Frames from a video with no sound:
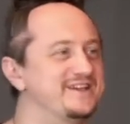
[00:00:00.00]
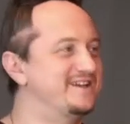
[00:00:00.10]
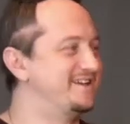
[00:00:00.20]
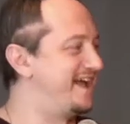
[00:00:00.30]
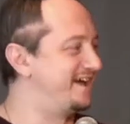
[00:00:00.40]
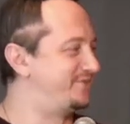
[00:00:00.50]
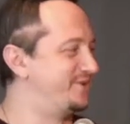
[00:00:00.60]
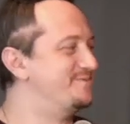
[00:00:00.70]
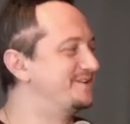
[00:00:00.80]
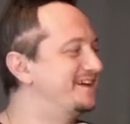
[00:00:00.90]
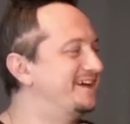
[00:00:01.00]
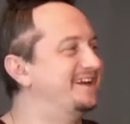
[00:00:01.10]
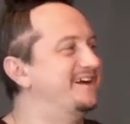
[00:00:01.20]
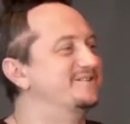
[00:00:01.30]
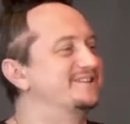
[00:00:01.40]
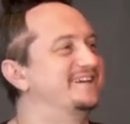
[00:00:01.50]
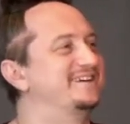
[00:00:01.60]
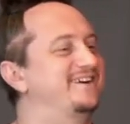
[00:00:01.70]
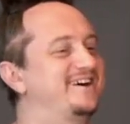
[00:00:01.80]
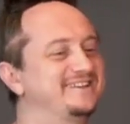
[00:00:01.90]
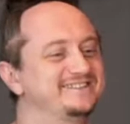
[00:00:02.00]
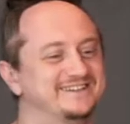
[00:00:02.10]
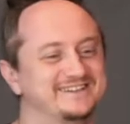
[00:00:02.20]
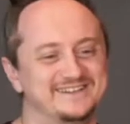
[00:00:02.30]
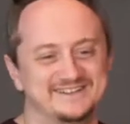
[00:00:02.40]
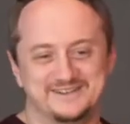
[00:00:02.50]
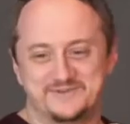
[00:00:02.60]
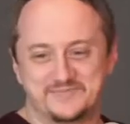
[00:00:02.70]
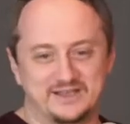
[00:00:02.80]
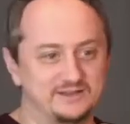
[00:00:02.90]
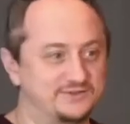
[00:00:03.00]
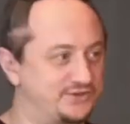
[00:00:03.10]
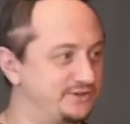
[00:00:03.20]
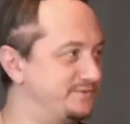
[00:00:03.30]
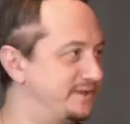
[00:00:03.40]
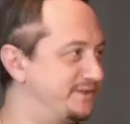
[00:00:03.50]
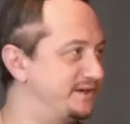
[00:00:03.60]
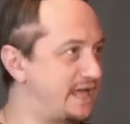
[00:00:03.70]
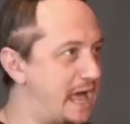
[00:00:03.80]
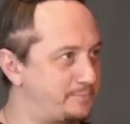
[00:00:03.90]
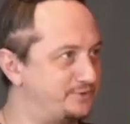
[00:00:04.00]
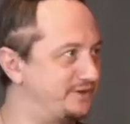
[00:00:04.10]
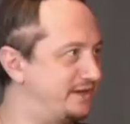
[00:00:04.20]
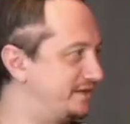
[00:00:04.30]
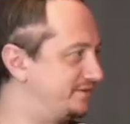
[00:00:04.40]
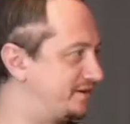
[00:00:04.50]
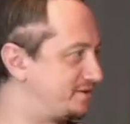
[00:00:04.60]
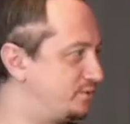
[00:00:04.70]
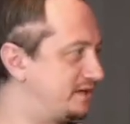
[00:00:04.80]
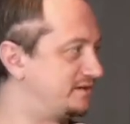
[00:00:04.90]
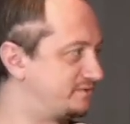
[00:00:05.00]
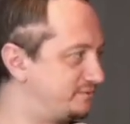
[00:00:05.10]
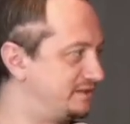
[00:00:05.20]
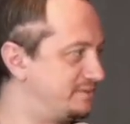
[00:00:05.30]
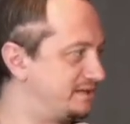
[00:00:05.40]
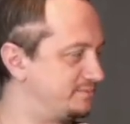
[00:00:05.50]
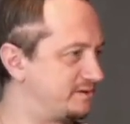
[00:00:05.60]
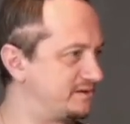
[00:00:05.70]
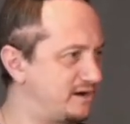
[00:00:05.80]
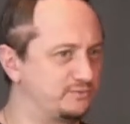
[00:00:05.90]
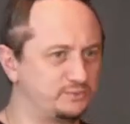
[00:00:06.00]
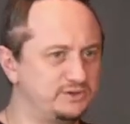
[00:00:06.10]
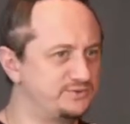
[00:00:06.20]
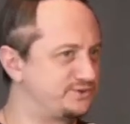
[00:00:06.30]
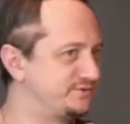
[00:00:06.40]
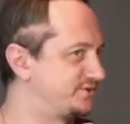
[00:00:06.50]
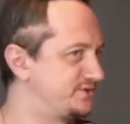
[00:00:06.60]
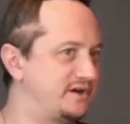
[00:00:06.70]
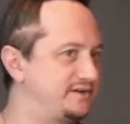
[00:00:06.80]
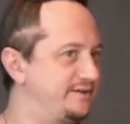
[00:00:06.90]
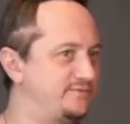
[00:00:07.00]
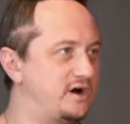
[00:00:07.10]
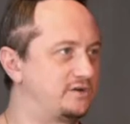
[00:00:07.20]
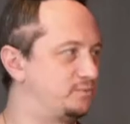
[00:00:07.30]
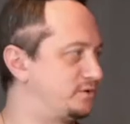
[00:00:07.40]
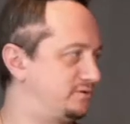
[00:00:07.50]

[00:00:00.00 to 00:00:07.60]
anthem again. I was like, God, and so and then it happened again the other week, and it really made me like, God, we used to just not have hot water.